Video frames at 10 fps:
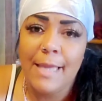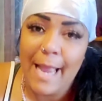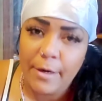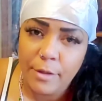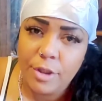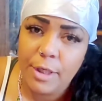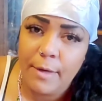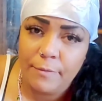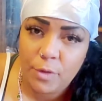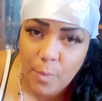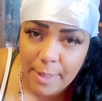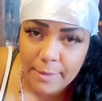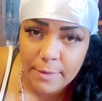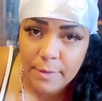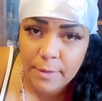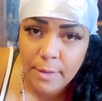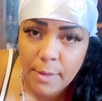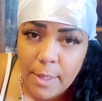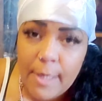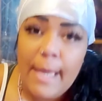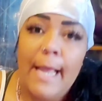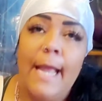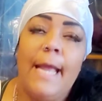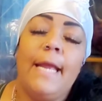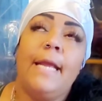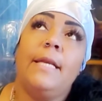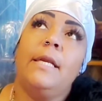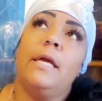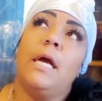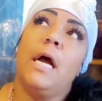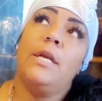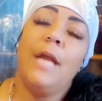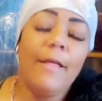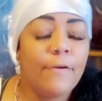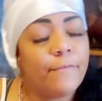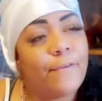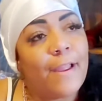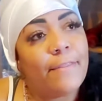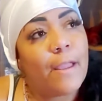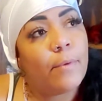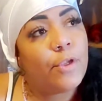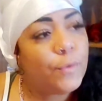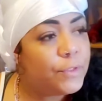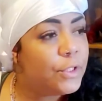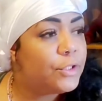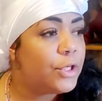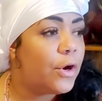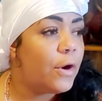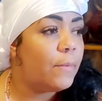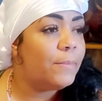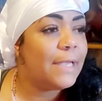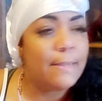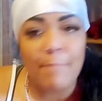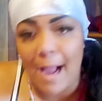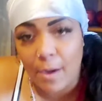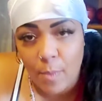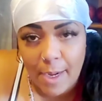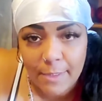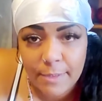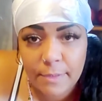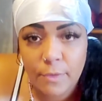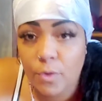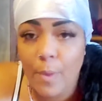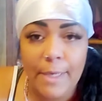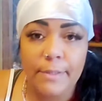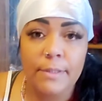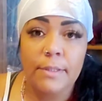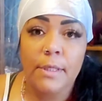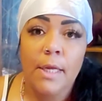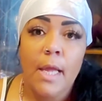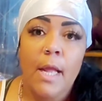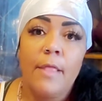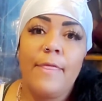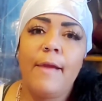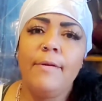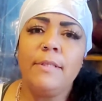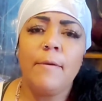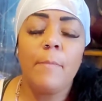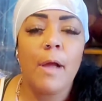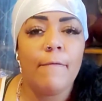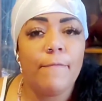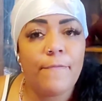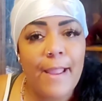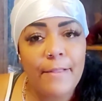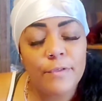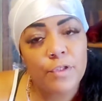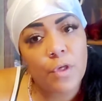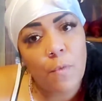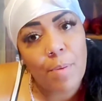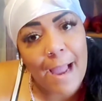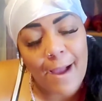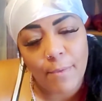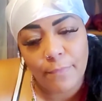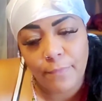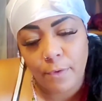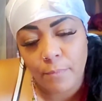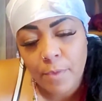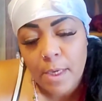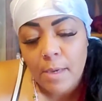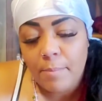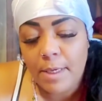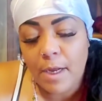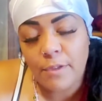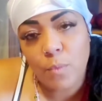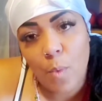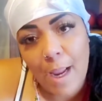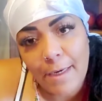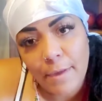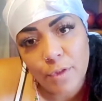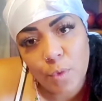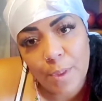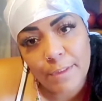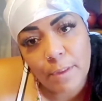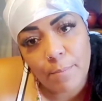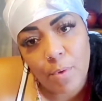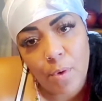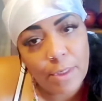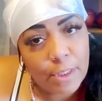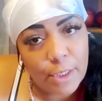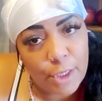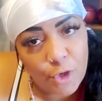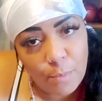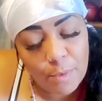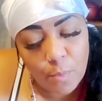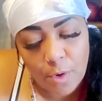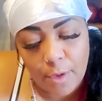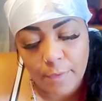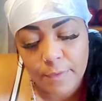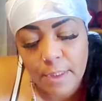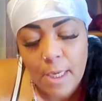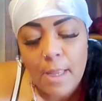the energy of twins. In another faith, they would use the term imaguas, twins. There is a faith so powerful because when twins are born in the human world,